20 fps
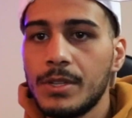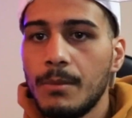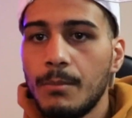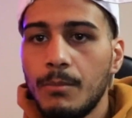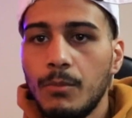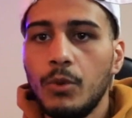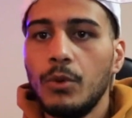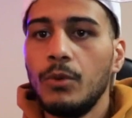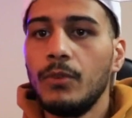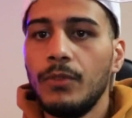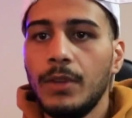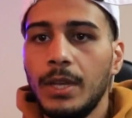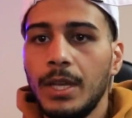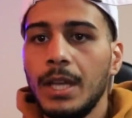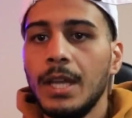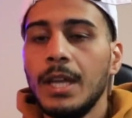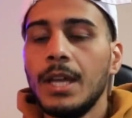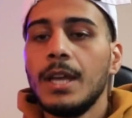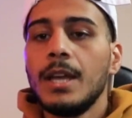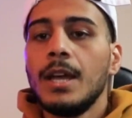a movie,
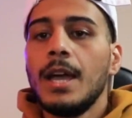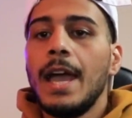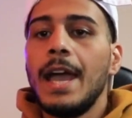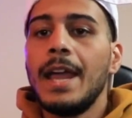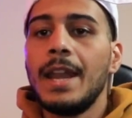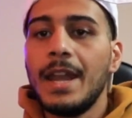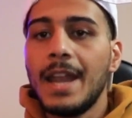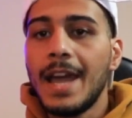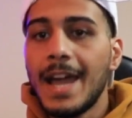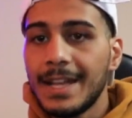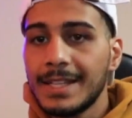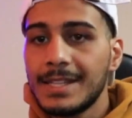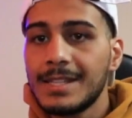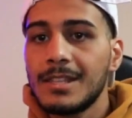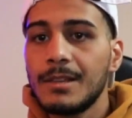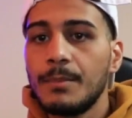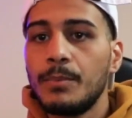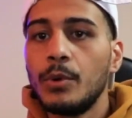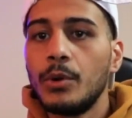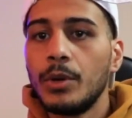and that's
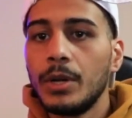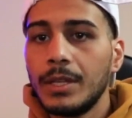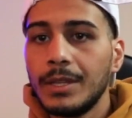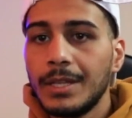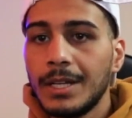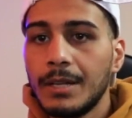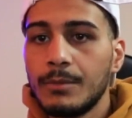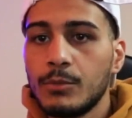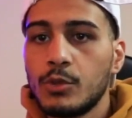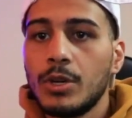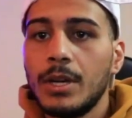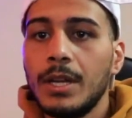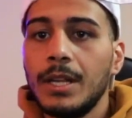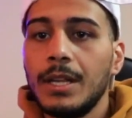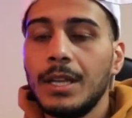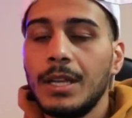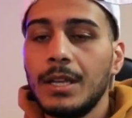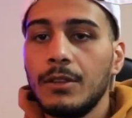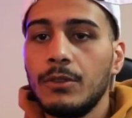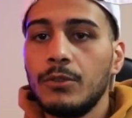the point that I'm trying to
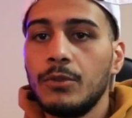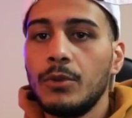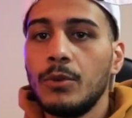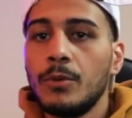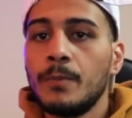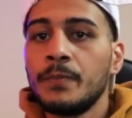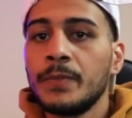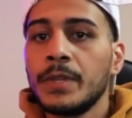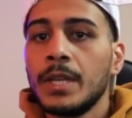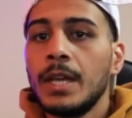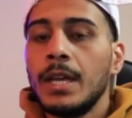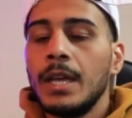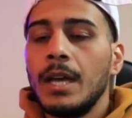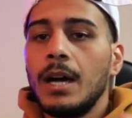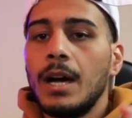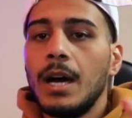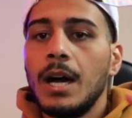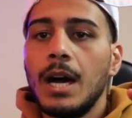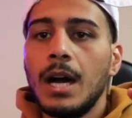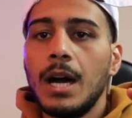get through.
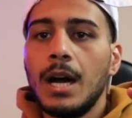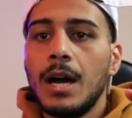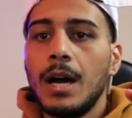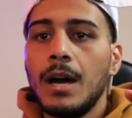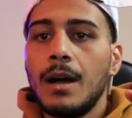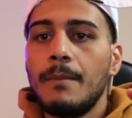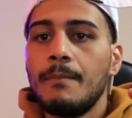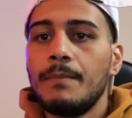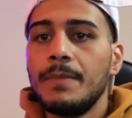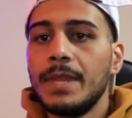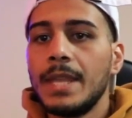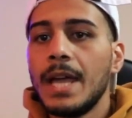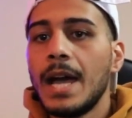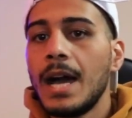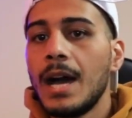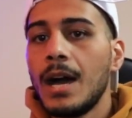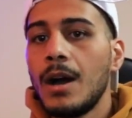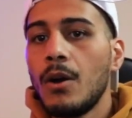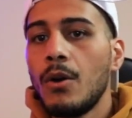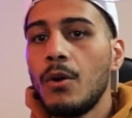
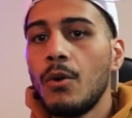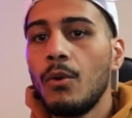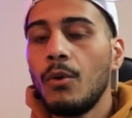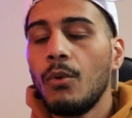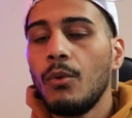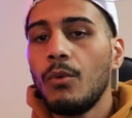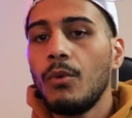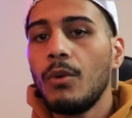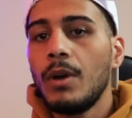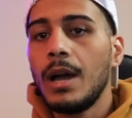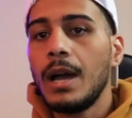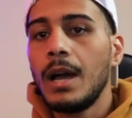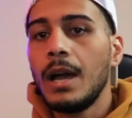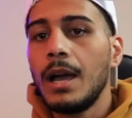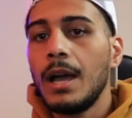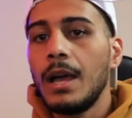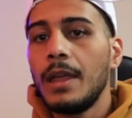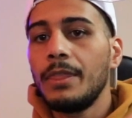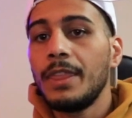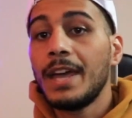Now,
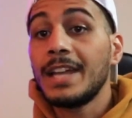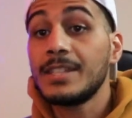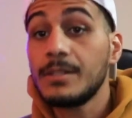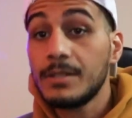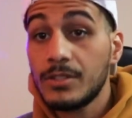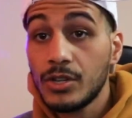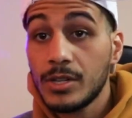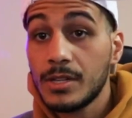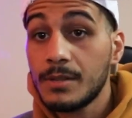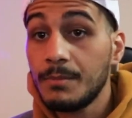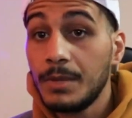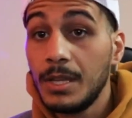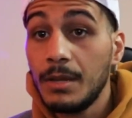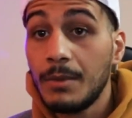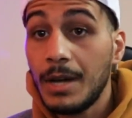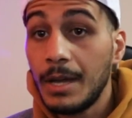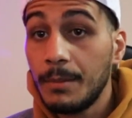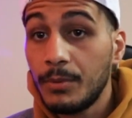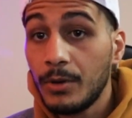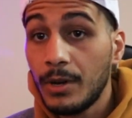that's just me,
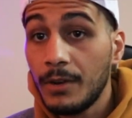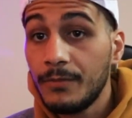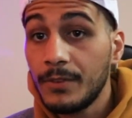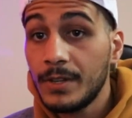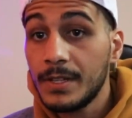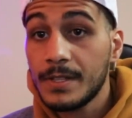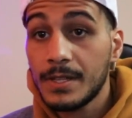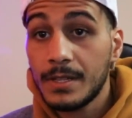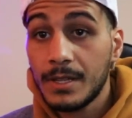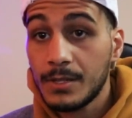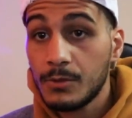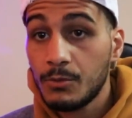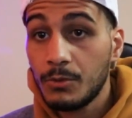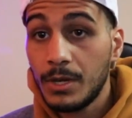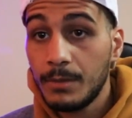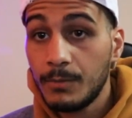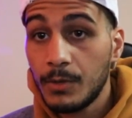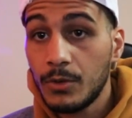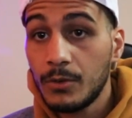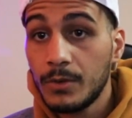my preference. That's what
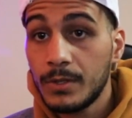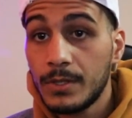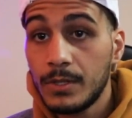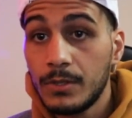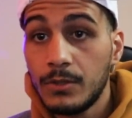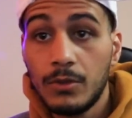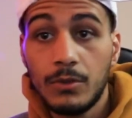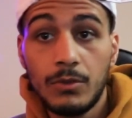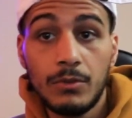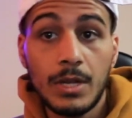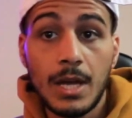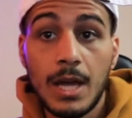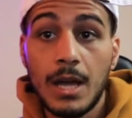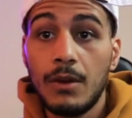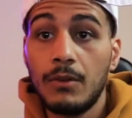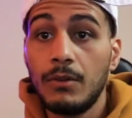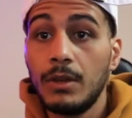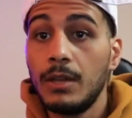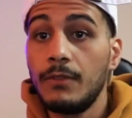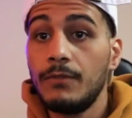I'm going to do.
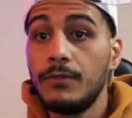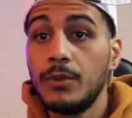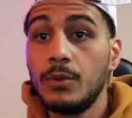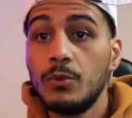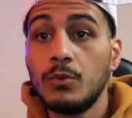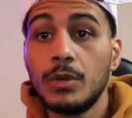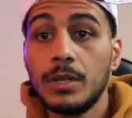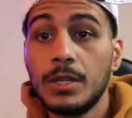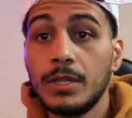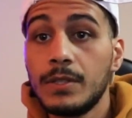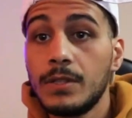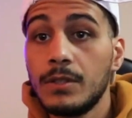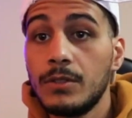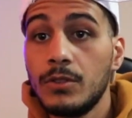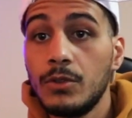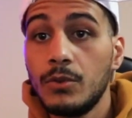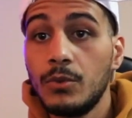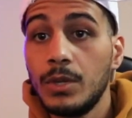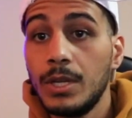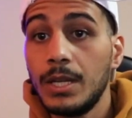Now, if you wanted to
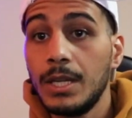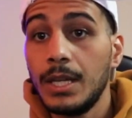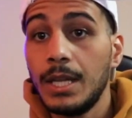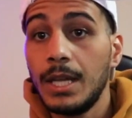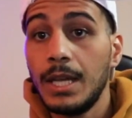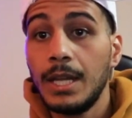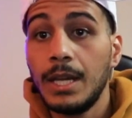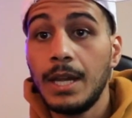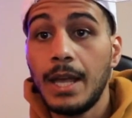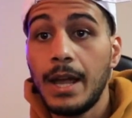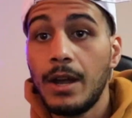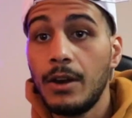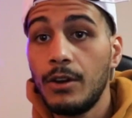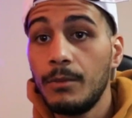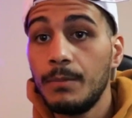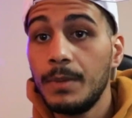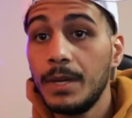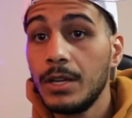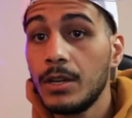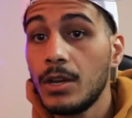do it in
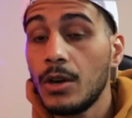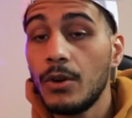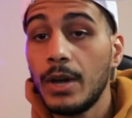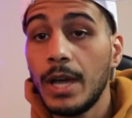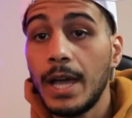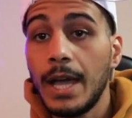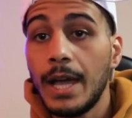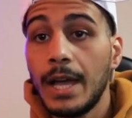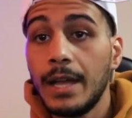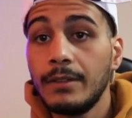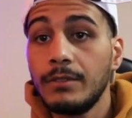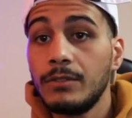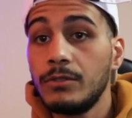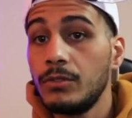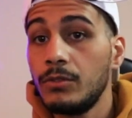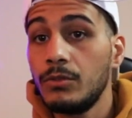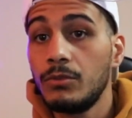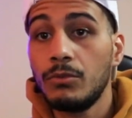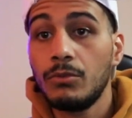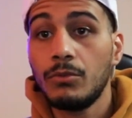Arabic, go ahead.
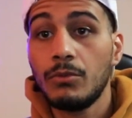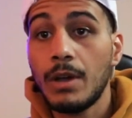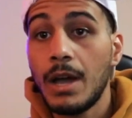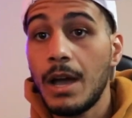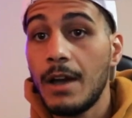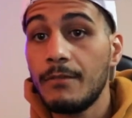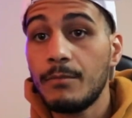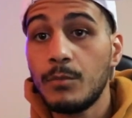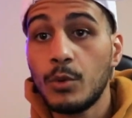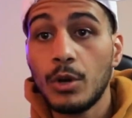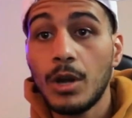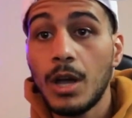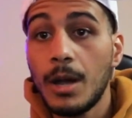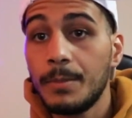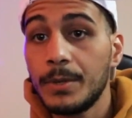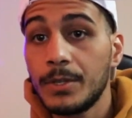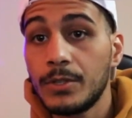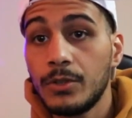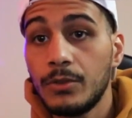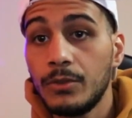You have more
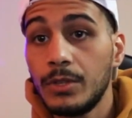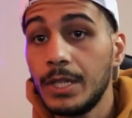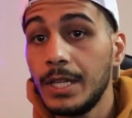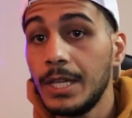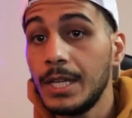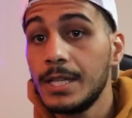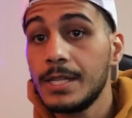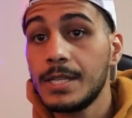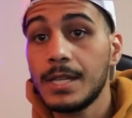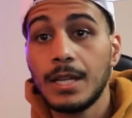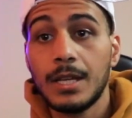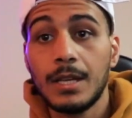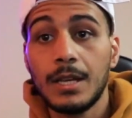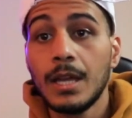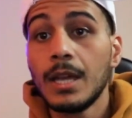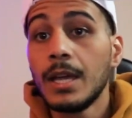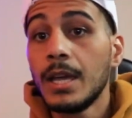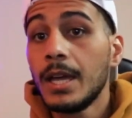opportunities, and